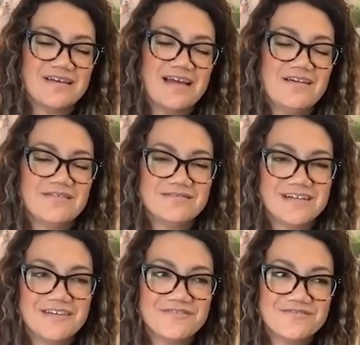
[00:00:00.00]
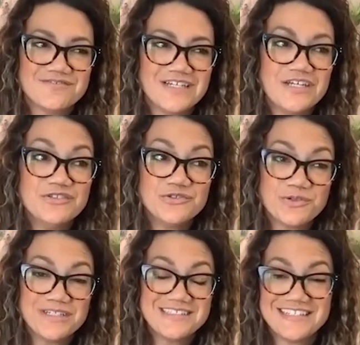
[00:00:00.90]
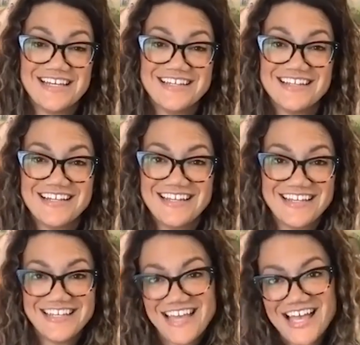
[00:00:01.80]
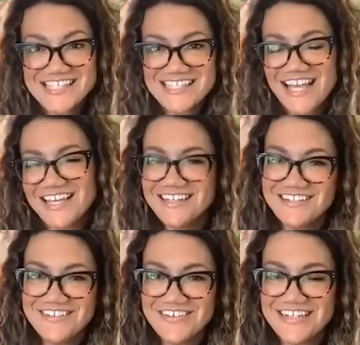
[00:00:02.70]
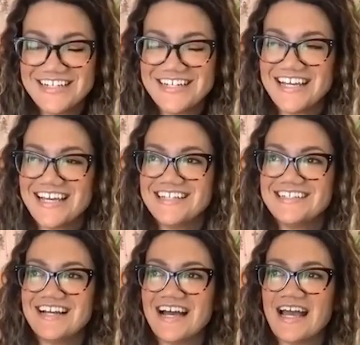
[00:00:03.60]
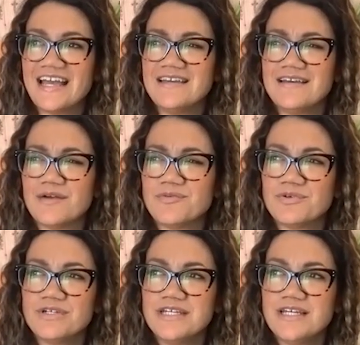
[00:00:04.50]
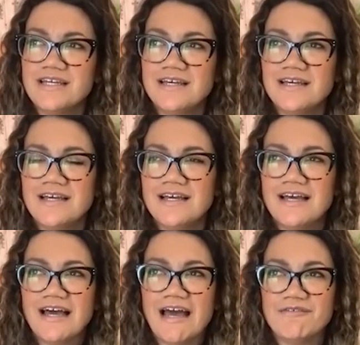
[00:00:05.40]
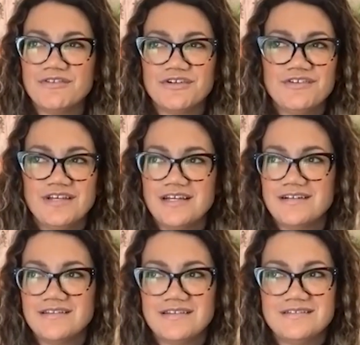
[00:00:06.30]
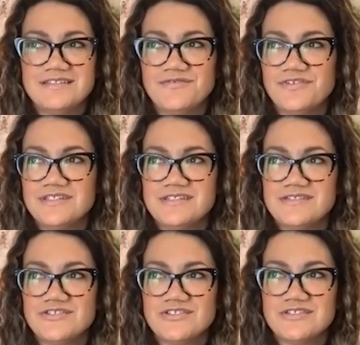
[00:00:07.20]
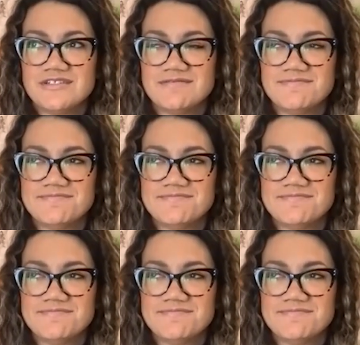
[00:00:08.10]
I don't know, I've enjoyed seeing that, like, yes, I can do it. And I, I really have learned that the difference is just